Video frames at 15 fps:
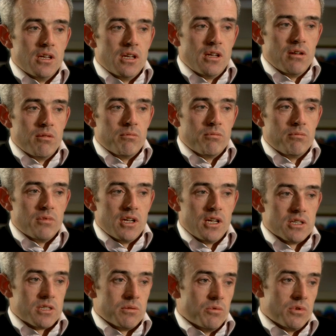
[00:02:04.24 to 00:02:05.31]
and I
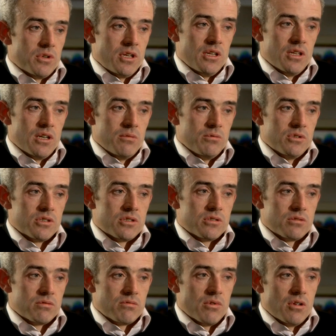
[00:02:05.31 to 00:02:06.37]
guess the one thing that I
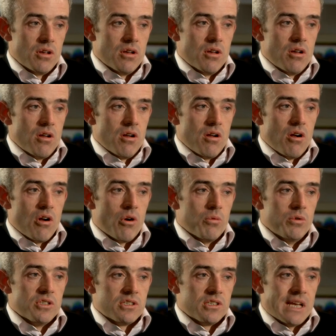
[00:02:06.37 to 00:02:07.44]
was
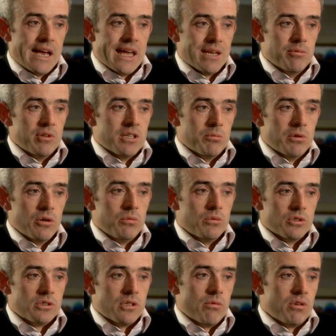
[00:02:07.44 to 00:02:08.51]
always adamant about
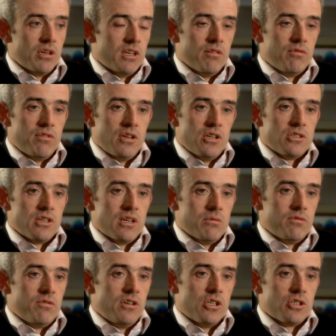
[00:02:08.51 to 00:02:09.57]
was that when I did finish, that I
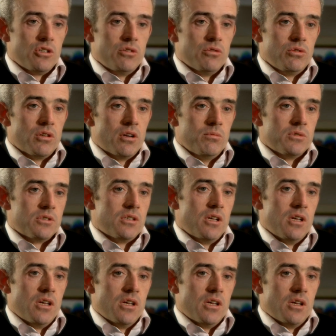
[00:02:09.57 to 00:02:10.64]
would finish on good terms,
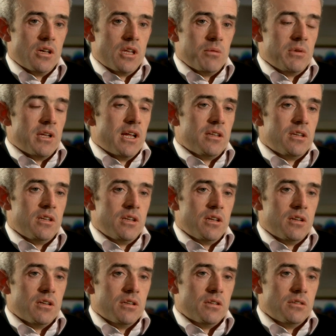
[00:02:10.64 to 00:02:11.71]
and I'm glad that it did.